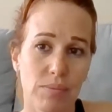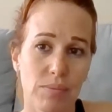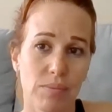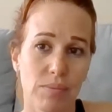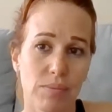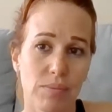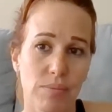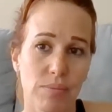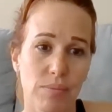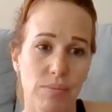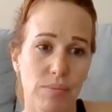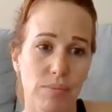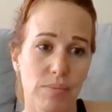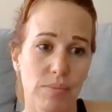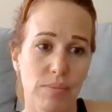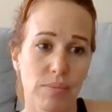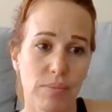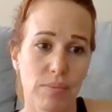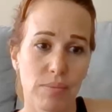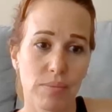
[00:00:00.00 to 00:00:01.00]

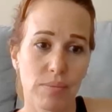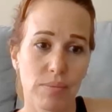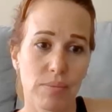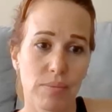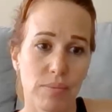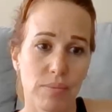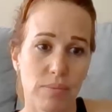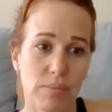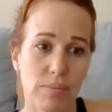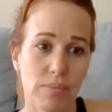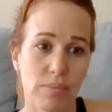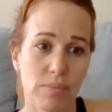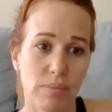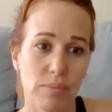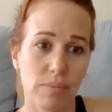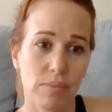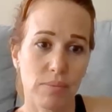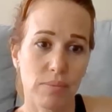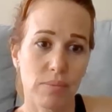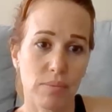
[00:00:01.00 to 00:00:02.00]

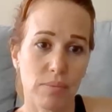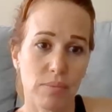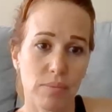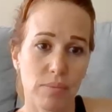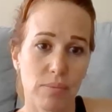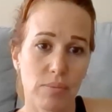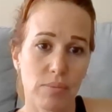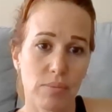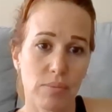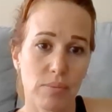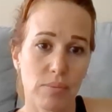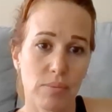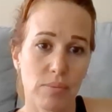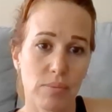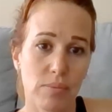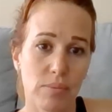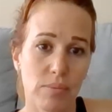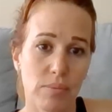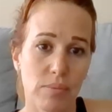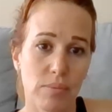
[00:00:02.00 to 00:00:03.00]

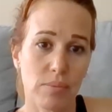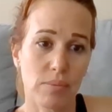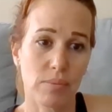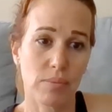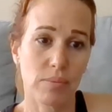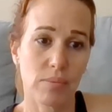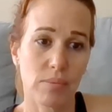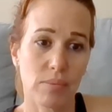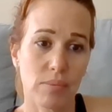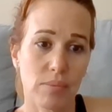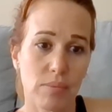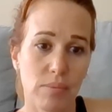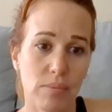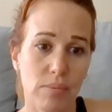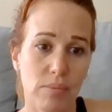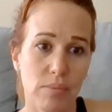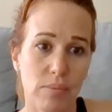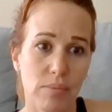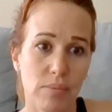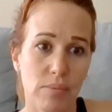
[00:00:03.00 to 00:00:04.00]

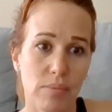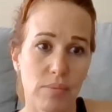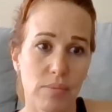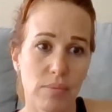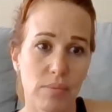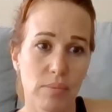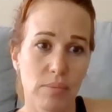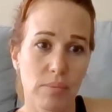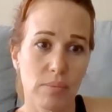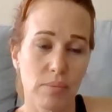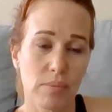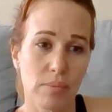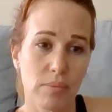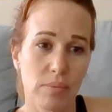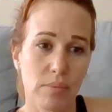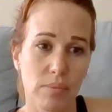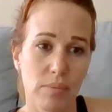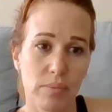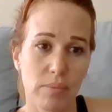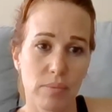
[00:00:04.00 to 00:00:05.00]

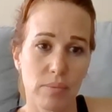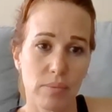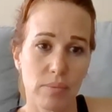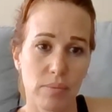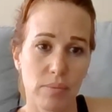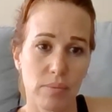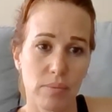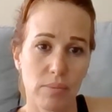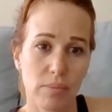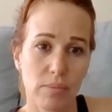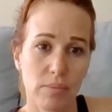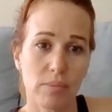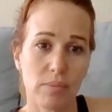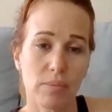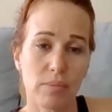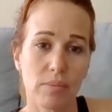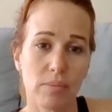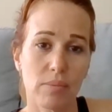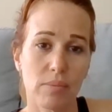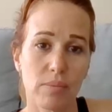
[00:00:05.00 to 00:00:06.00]

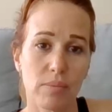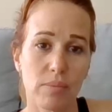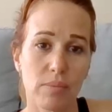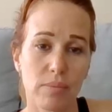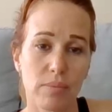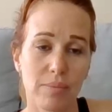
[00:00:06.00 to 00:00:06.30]
No words are spoken by the person on screen.